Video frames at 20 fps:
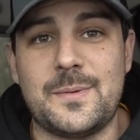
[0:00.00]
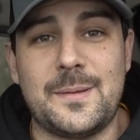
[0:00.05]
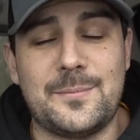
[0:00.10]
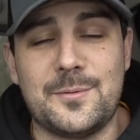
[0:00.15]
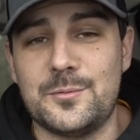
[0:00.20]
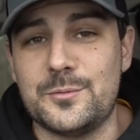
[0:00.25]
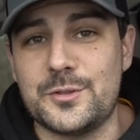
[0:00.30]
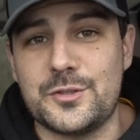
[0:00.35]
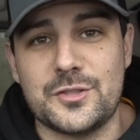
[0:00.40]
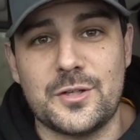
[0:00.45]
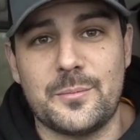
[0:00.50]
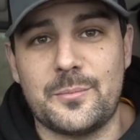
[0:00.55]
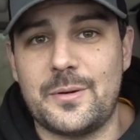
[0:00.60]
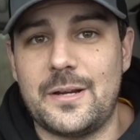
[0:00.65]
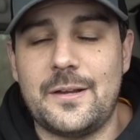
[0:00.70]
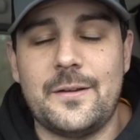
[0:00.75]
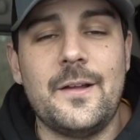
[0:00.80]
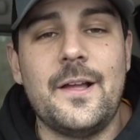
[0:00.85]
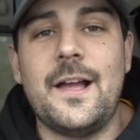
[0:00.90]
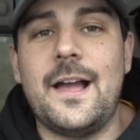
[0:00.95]
Maybe we'll jump
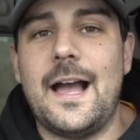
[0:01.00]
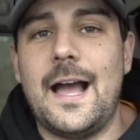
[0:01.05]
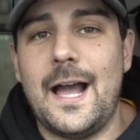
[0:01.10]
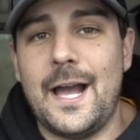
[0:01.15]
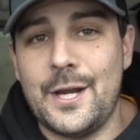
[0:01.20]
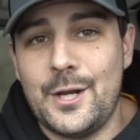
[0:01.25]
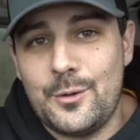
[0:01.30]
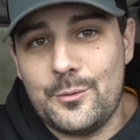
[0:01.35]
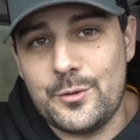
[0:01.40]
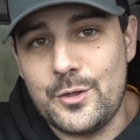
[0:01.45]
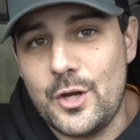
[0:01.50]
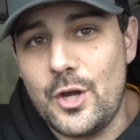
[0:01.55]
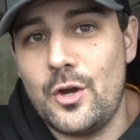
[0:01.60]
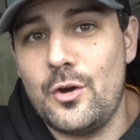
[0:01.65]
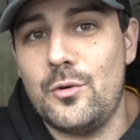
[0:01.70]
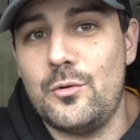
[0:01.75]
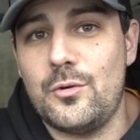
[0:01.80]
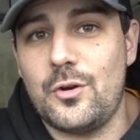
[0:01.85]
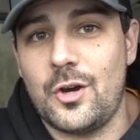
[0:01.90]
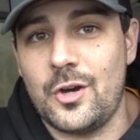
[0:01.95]
I don't
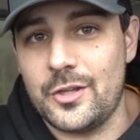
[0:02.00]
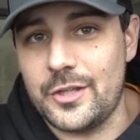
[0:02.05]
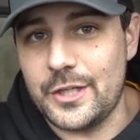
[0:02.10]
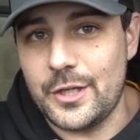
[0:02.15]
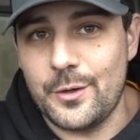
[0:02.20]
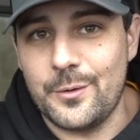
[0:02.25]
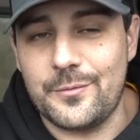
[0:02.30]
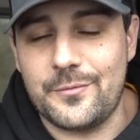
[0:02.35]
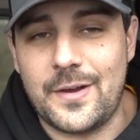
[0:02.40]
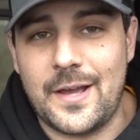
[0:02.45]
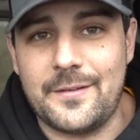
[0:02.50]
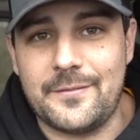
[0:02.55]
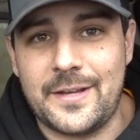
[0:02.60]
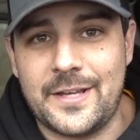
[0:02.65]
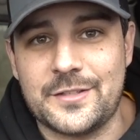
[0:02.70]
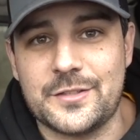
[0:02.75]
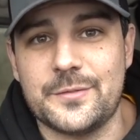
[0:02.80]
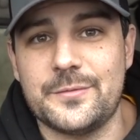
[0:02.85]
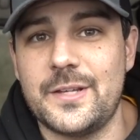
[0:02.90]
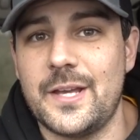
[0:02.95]
know on the 05
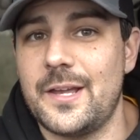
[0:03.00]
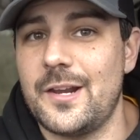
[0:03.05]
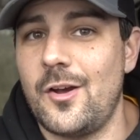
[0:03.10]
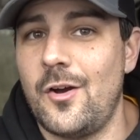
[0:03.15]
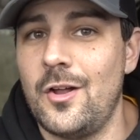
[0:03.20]
as of yet.